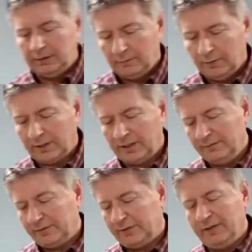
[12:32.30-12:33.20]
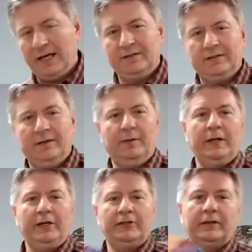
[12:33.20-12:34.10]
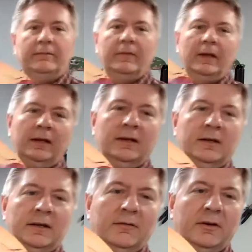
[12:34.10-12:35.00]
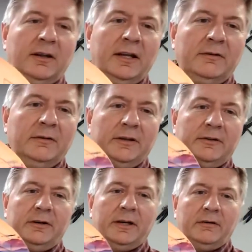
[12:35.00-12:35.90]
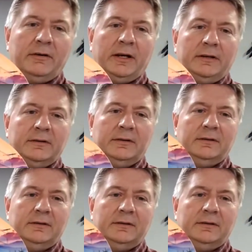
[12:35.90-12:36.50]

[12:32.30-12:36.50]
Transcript: when it comes to dye sublimation? Well, that really turned out nice.